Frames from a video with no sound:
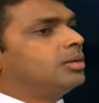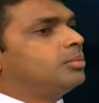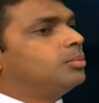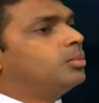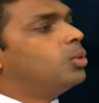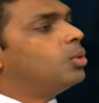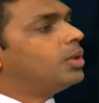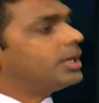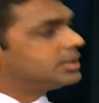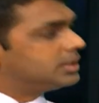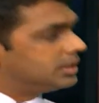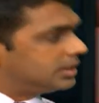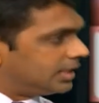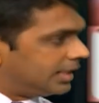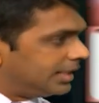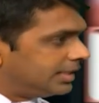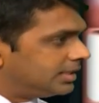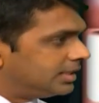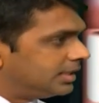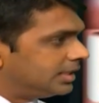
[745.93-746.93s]
more
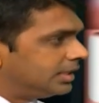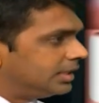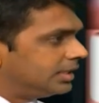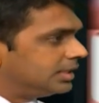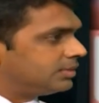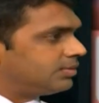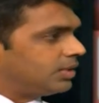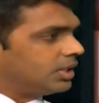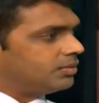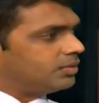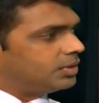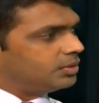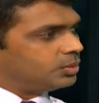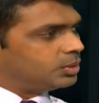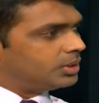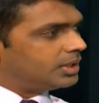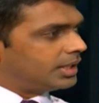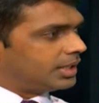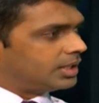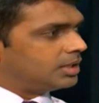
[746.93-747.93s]
exercising is what we
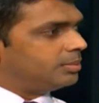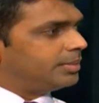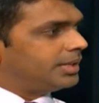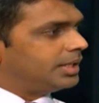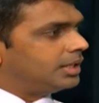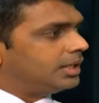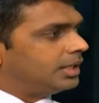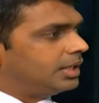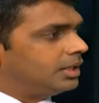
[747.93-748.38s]
would recommend